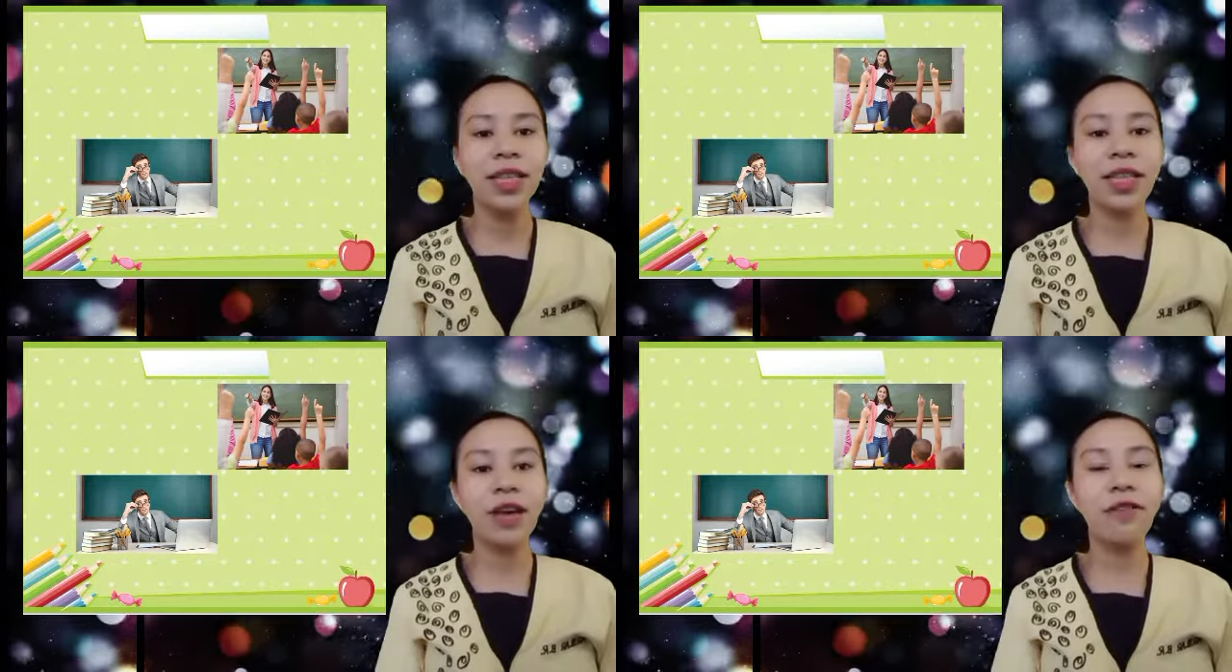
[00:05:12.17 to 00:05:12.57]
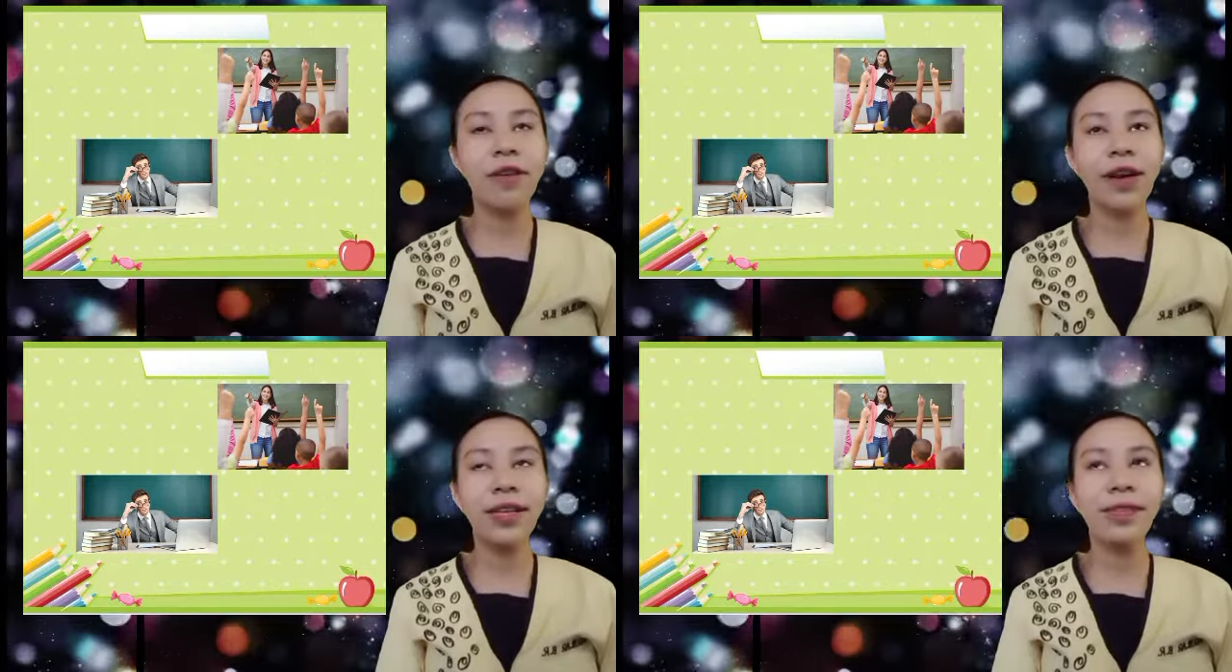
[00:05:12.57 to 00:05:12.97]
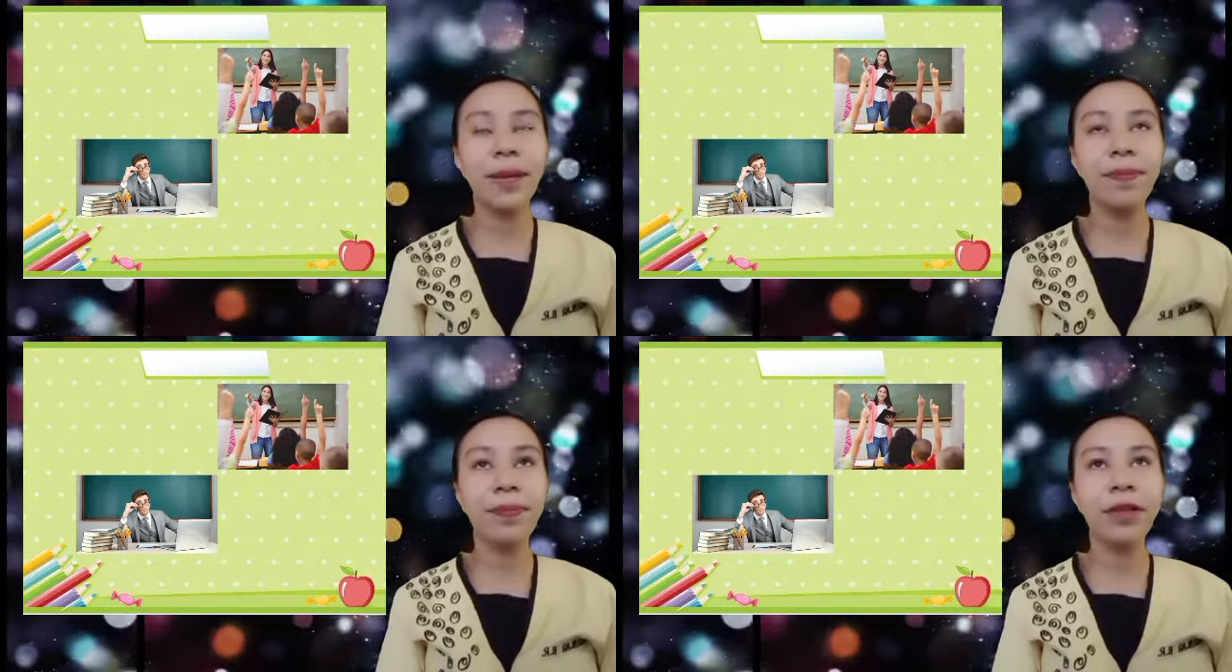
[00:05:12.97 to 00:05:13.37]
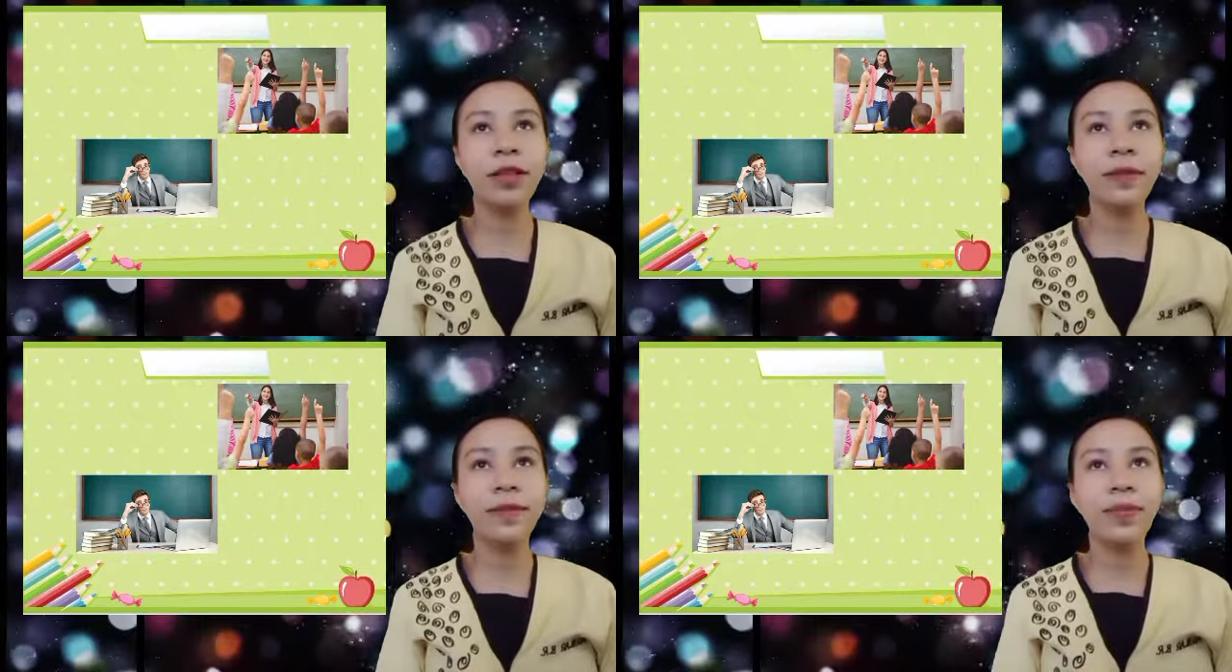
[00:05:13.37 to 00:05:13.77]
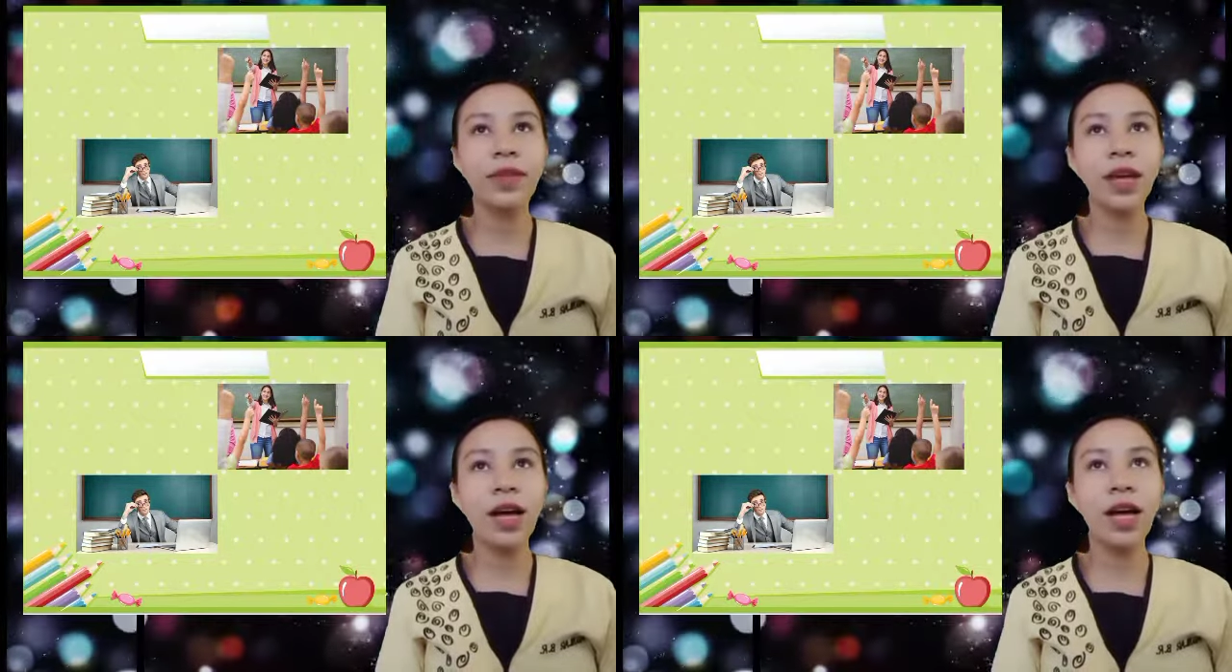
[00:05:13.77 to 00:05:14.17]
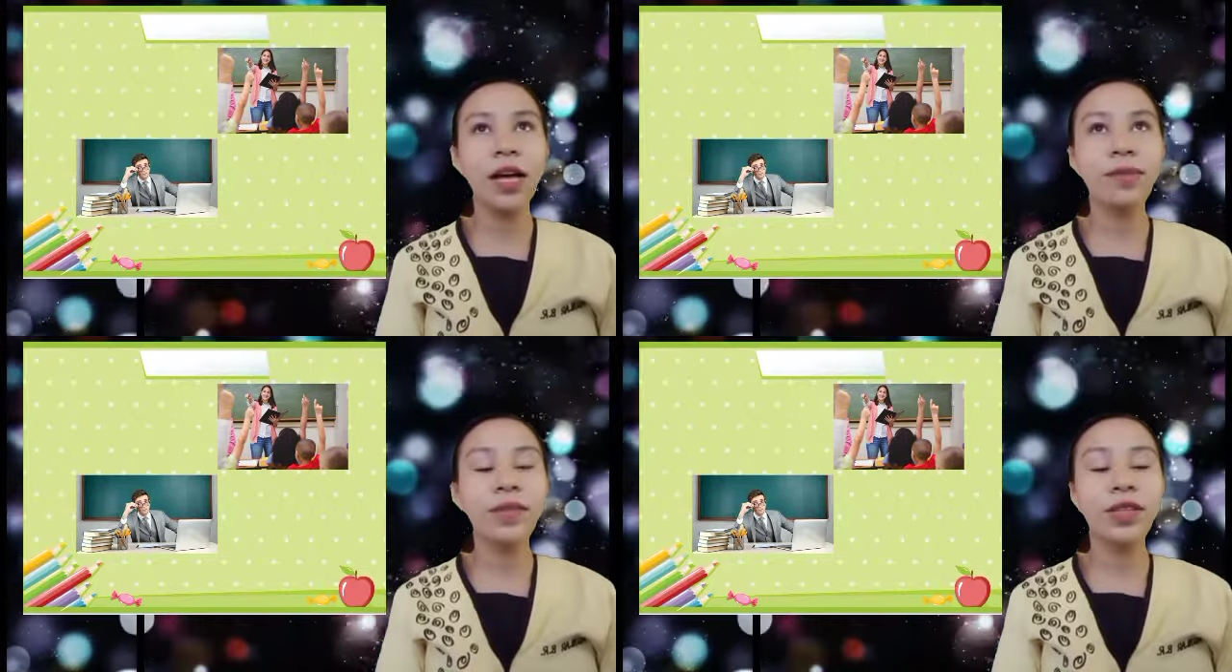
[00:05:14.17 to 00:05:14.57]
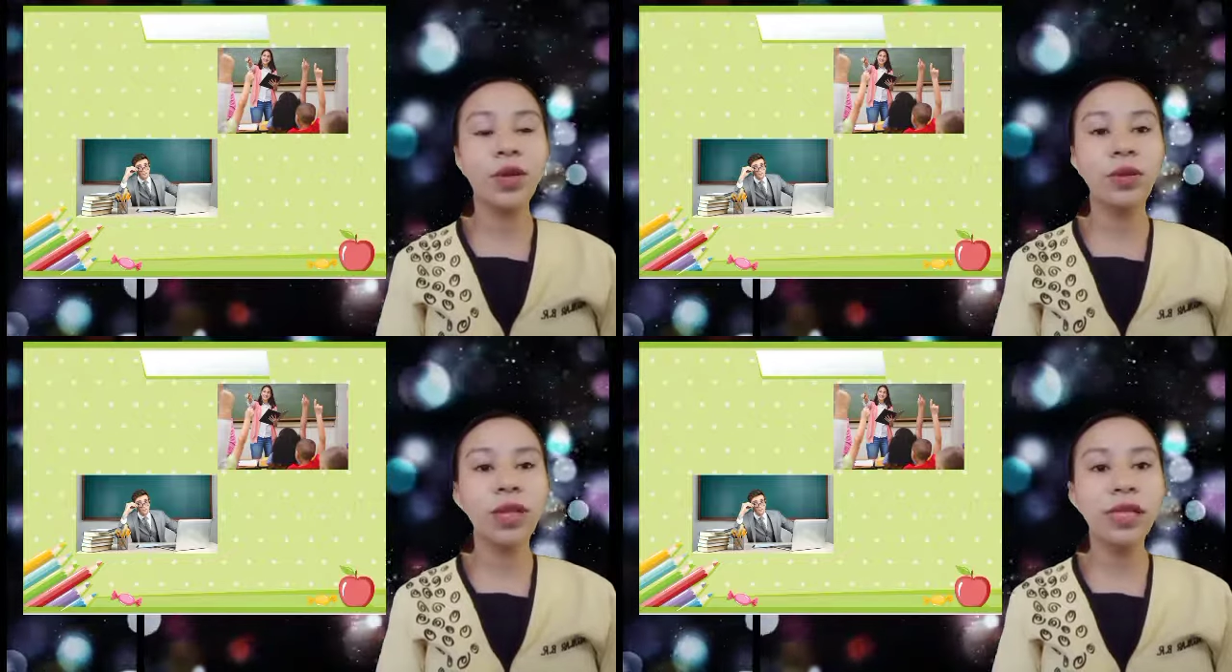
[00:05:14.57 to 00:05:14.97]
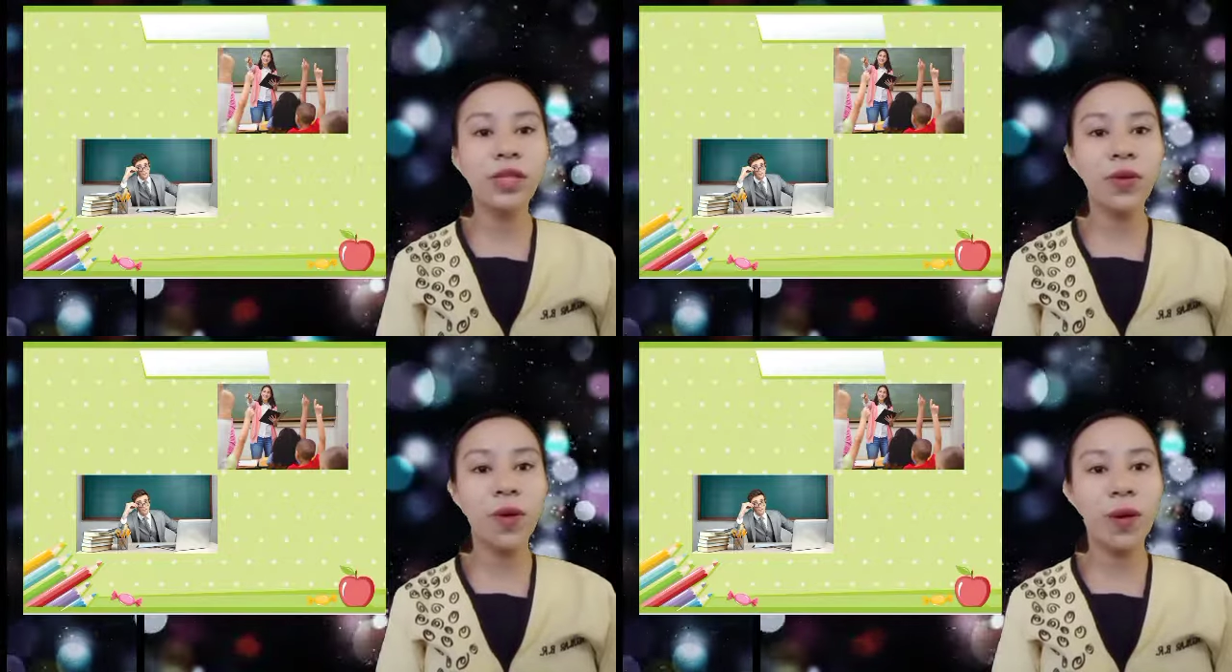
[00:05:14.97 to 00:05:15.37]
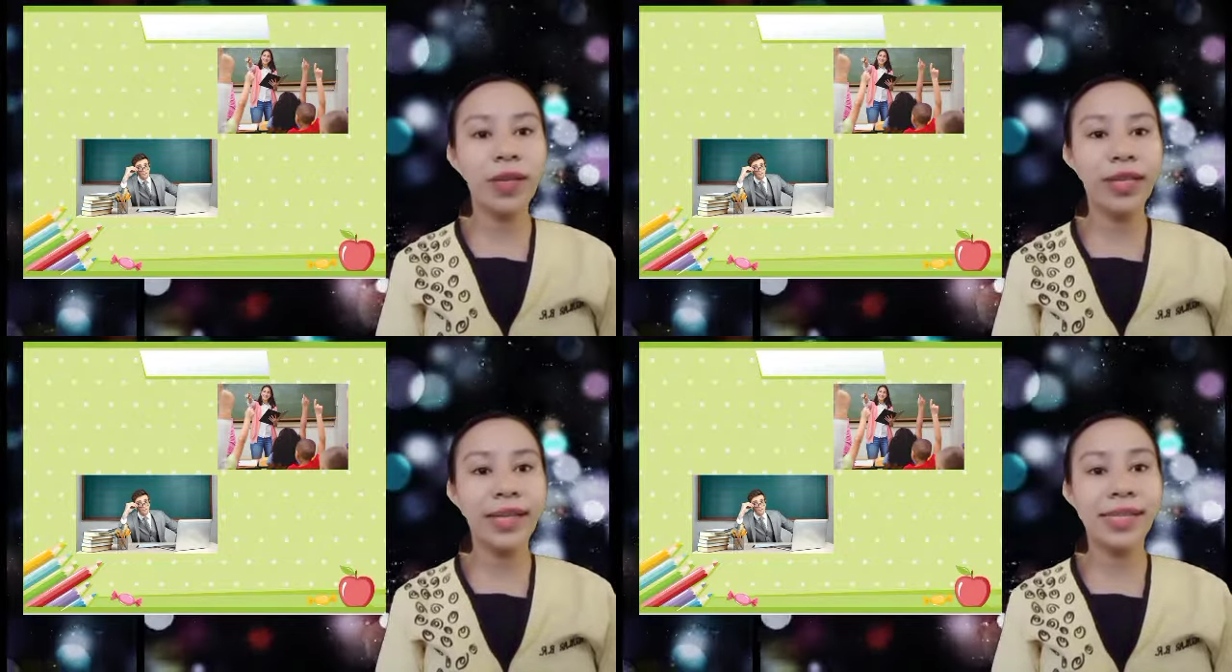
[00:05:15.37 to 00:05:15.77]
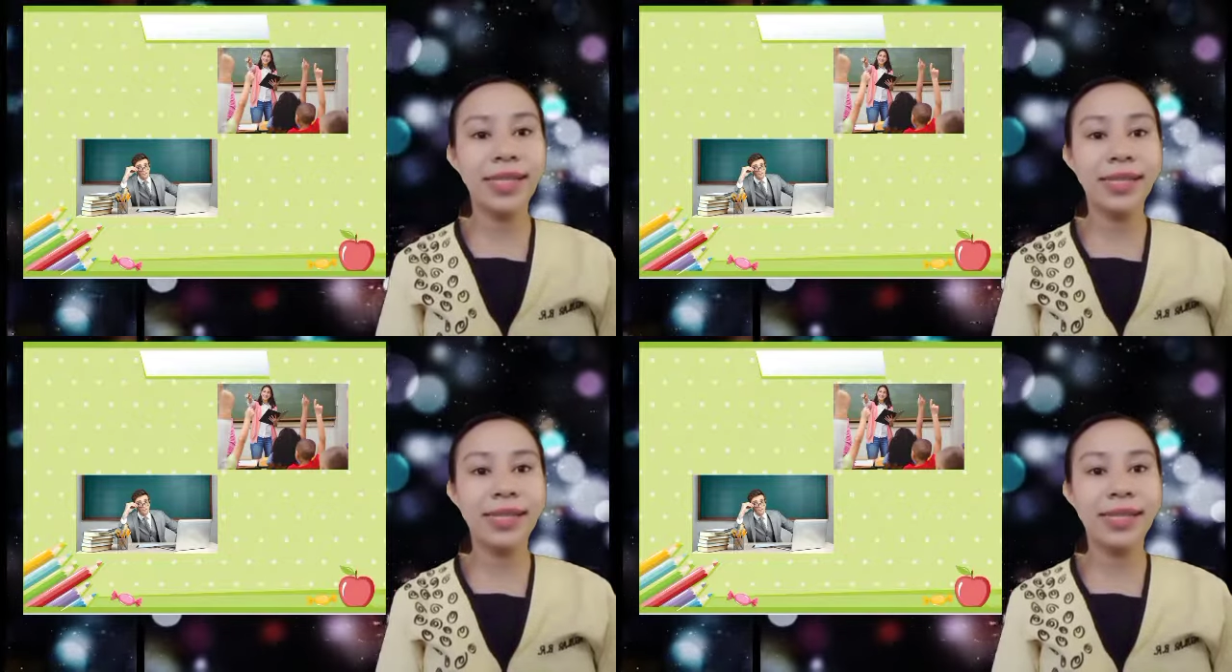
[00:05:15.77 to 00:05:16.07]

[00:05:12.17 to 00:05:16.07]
Like for example, the total score is